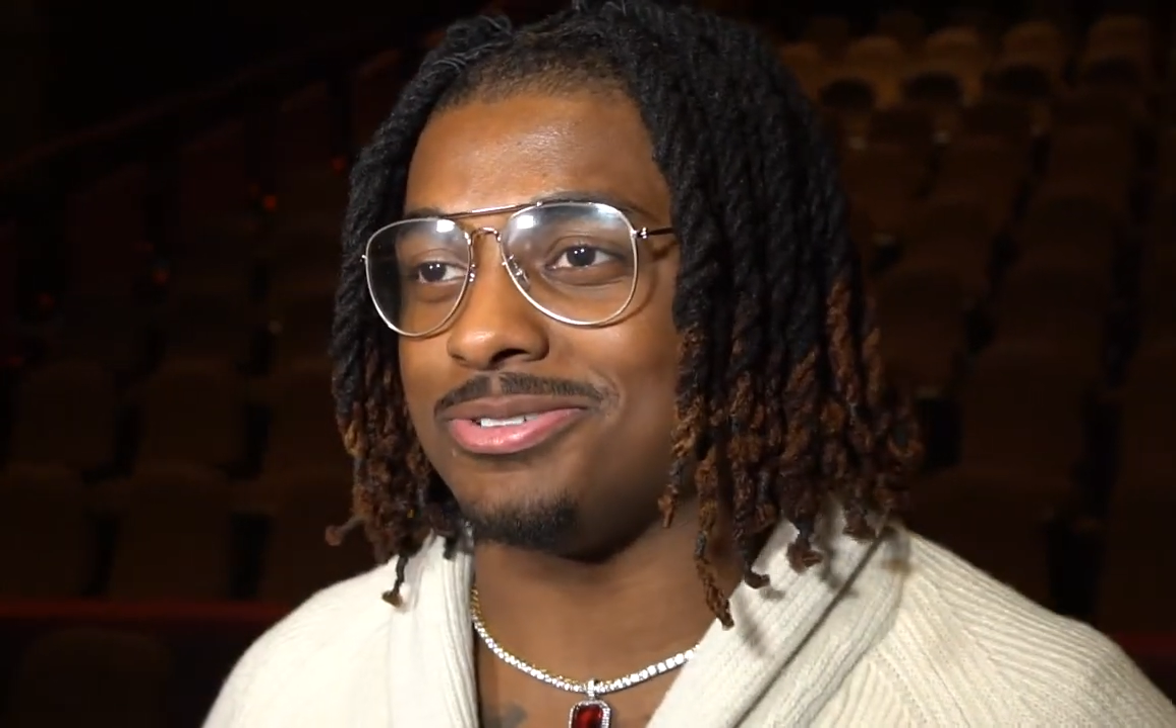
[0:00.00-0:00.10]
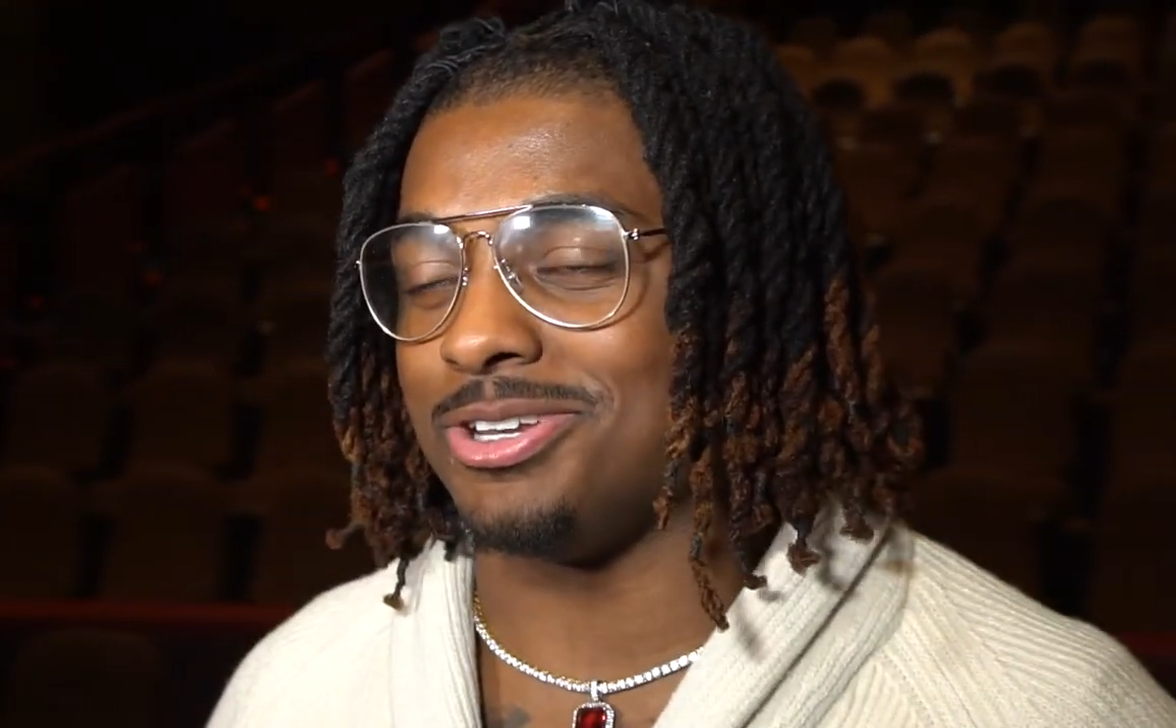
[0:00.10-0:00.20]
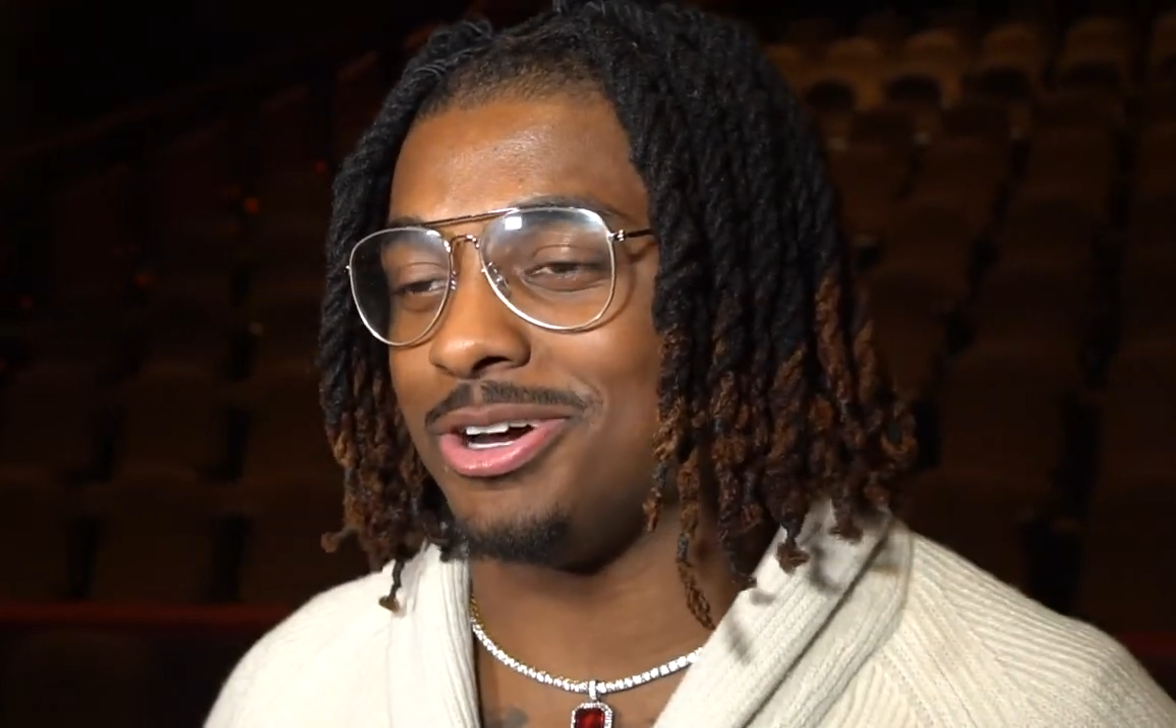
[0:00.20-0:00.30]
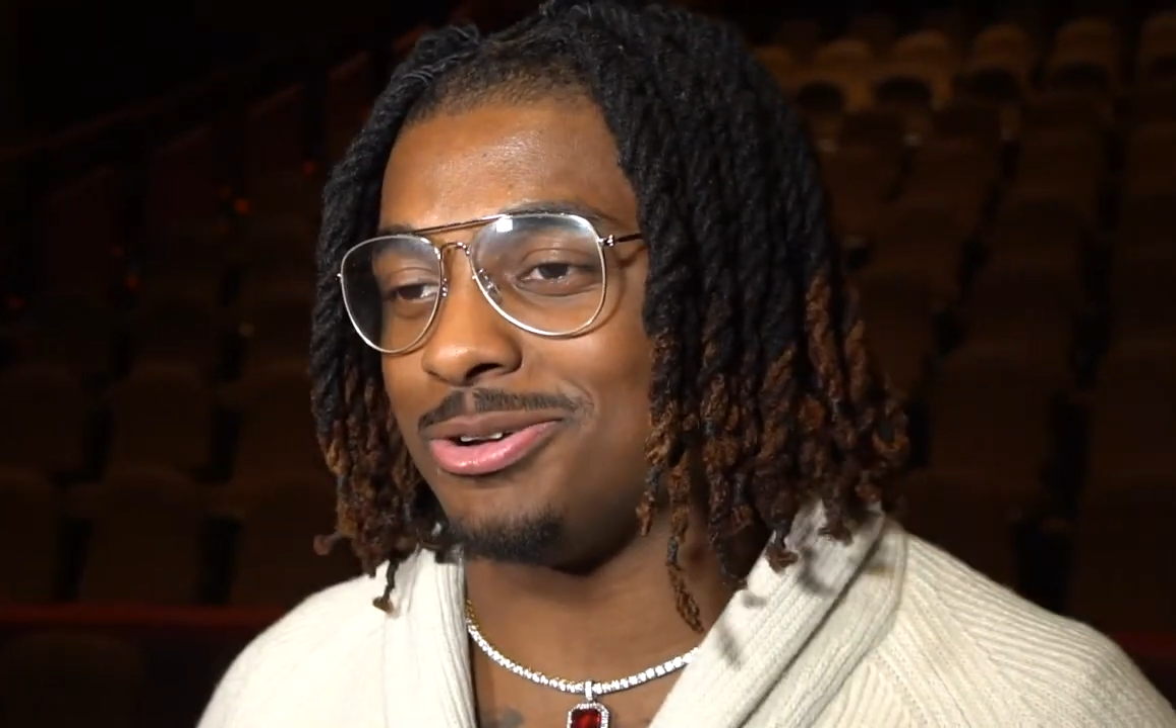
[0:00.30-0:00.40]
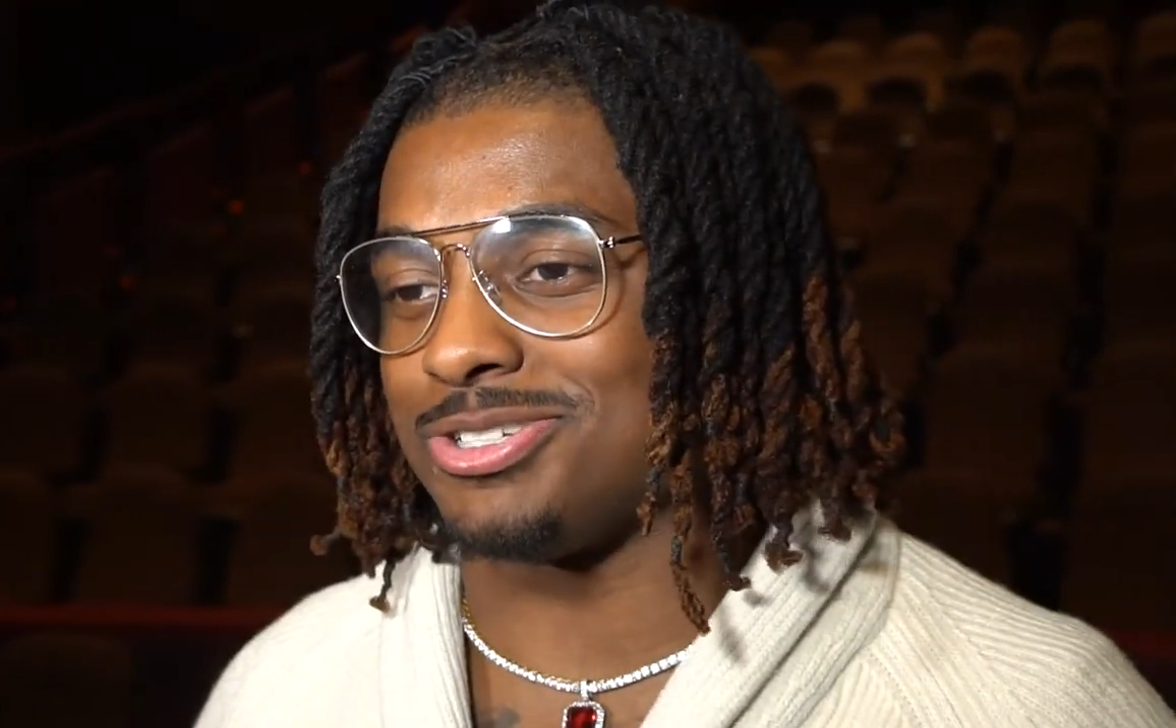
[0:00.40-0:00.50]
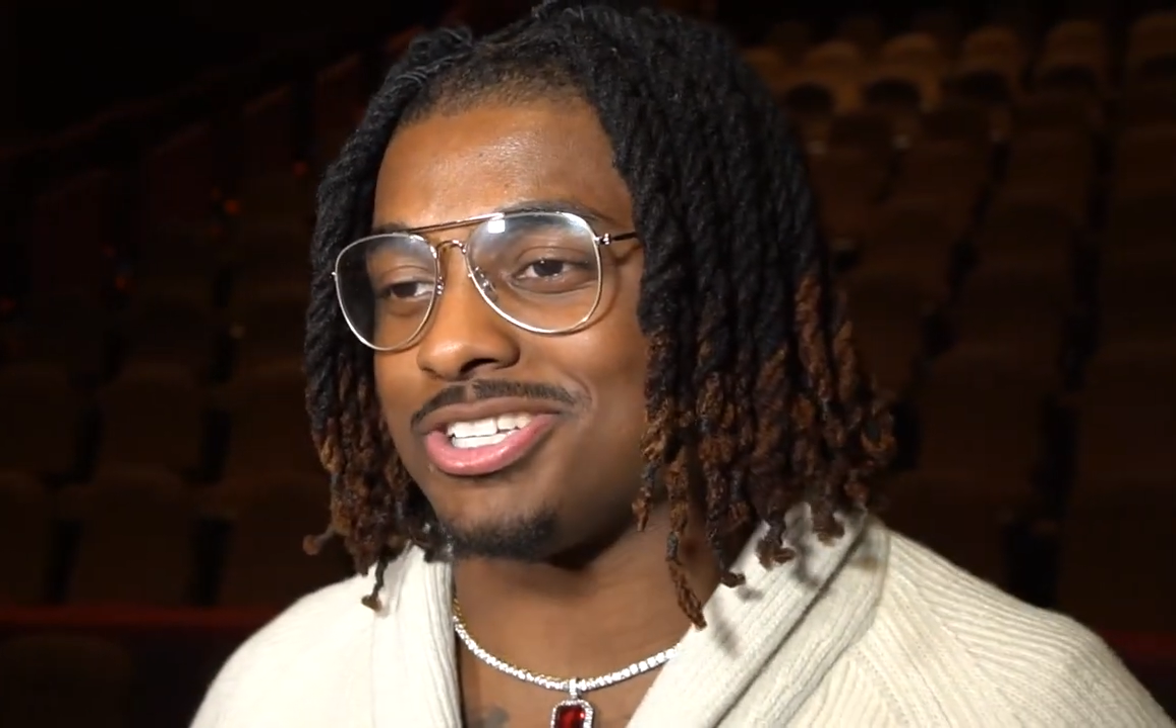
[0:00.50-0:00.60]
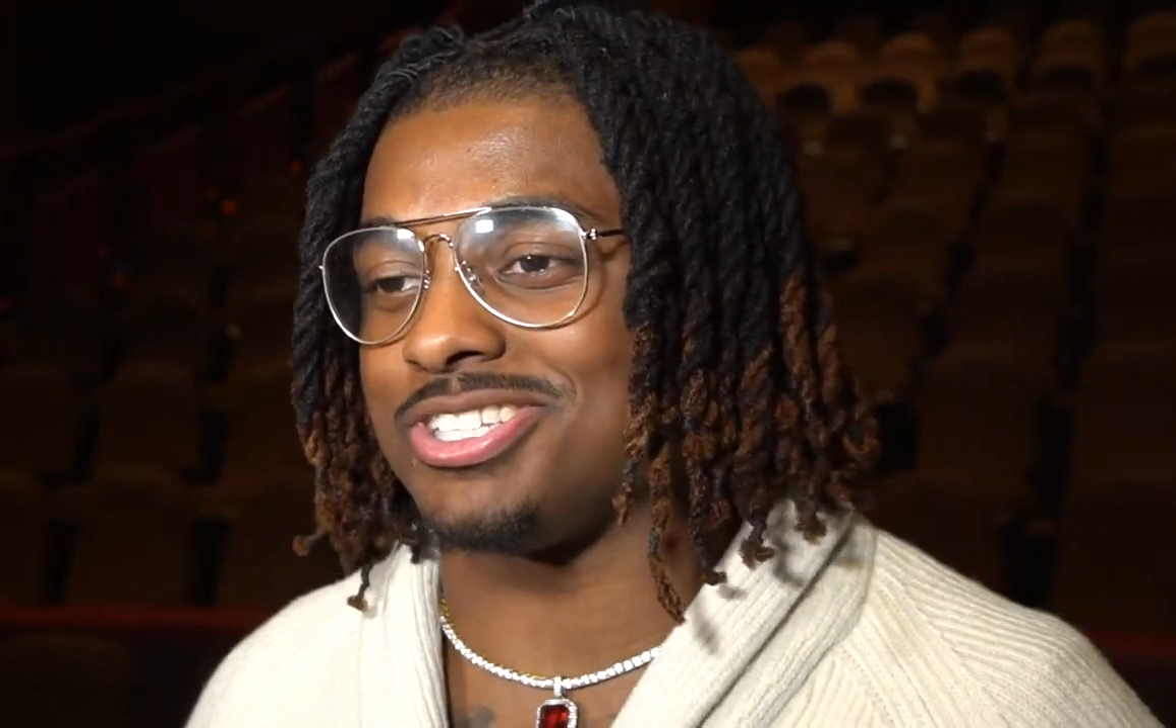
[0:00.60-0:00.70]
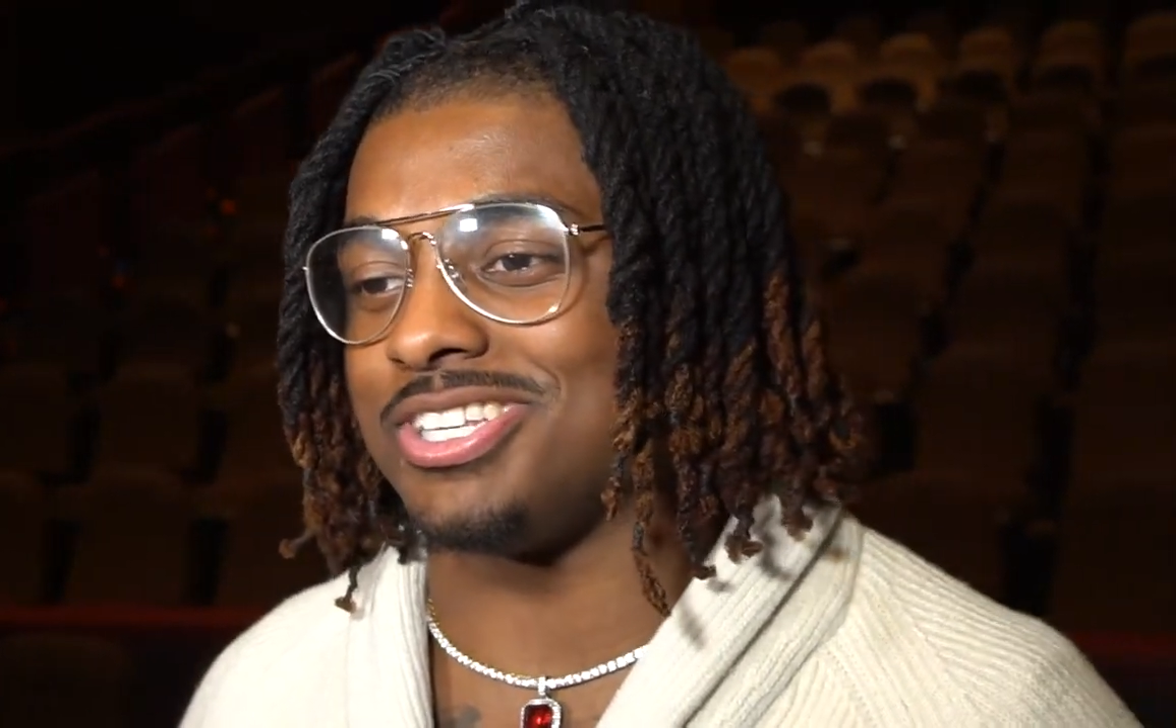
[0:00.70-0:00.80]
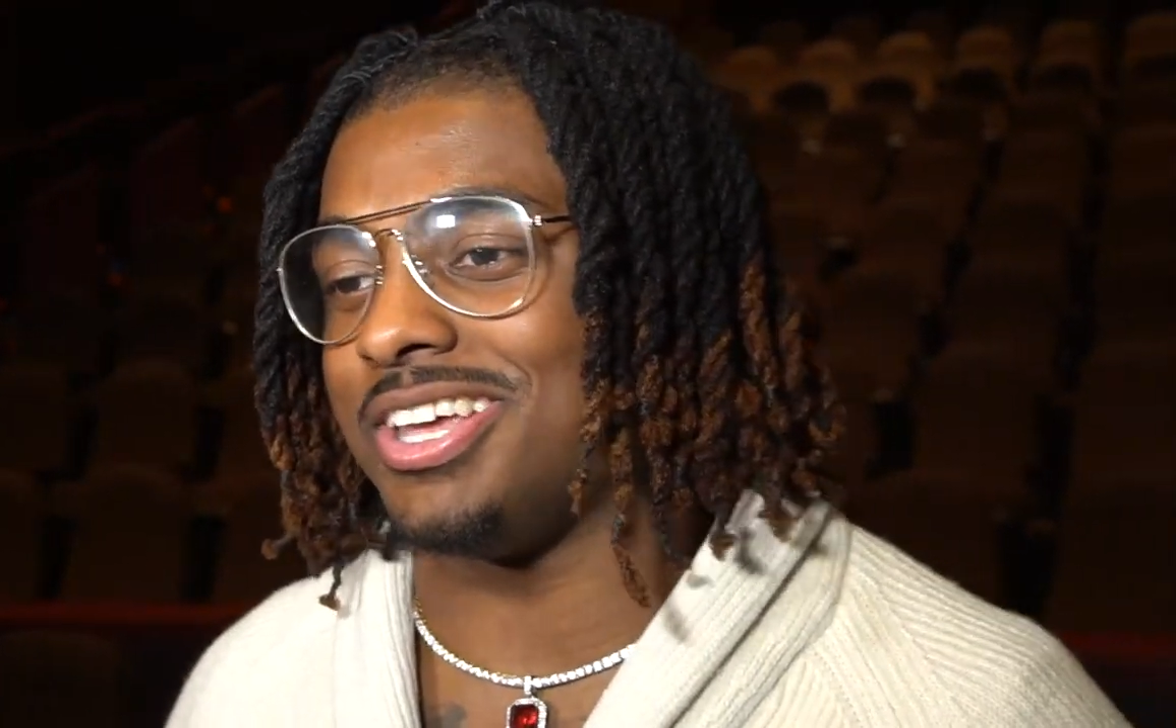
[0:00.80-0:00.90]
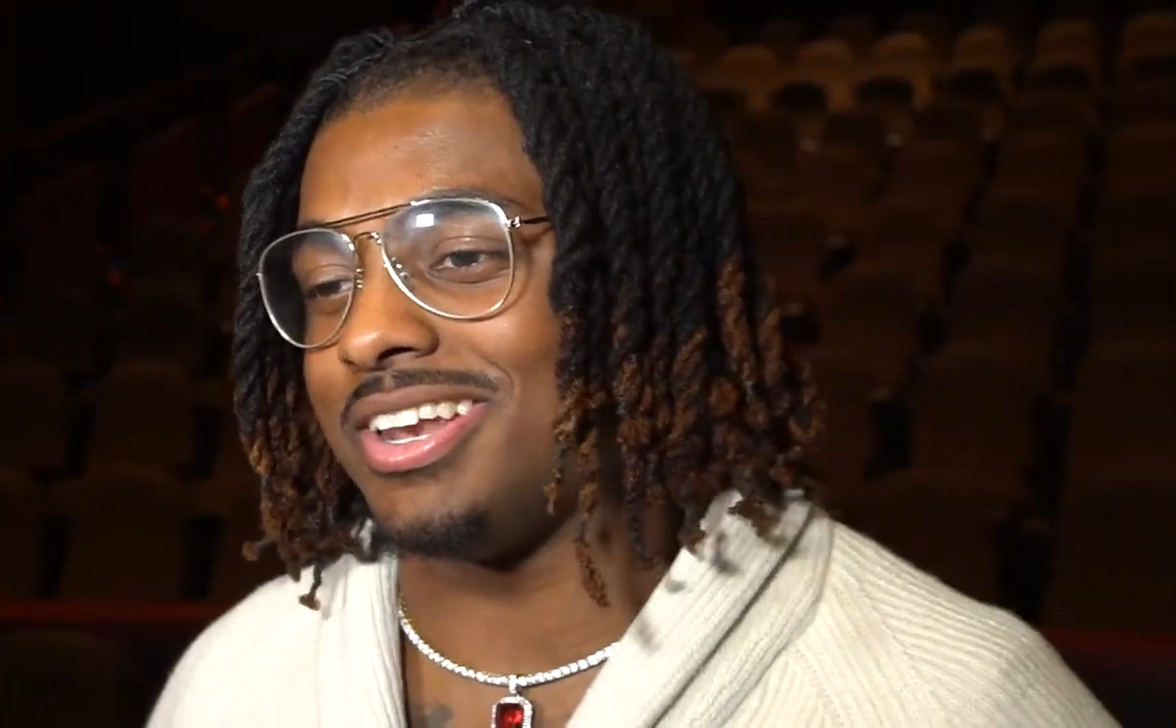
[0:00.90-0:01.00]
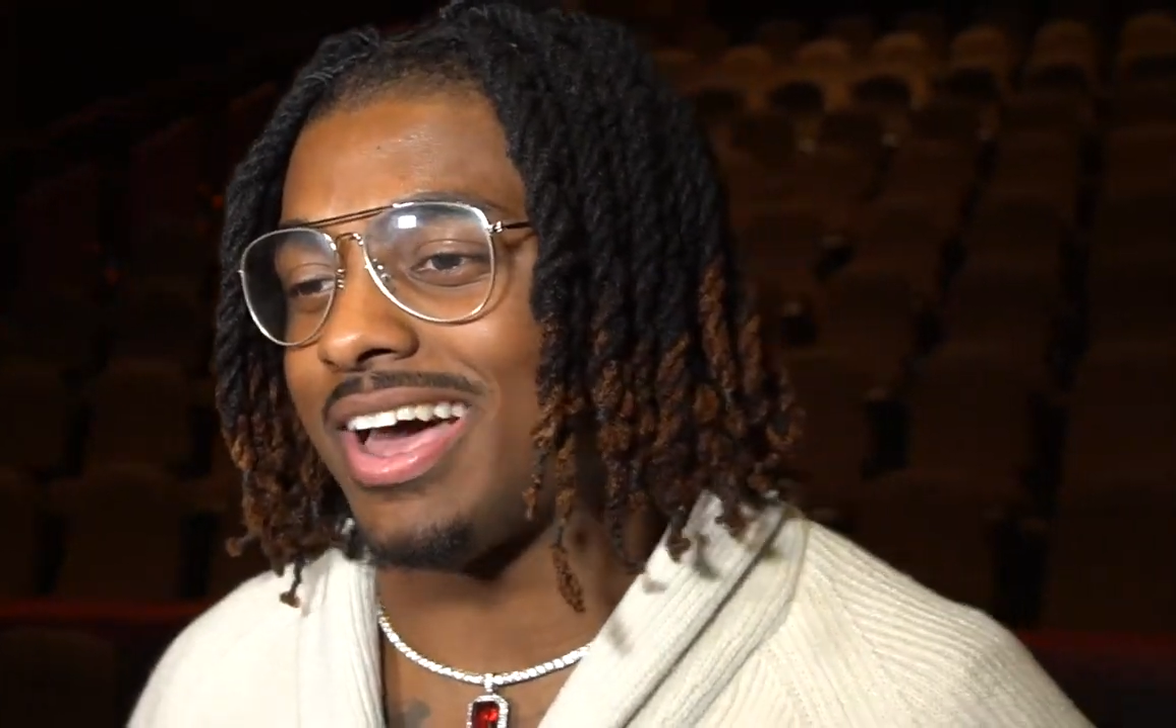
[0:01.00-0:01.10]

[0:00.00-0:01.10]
you know, just sitting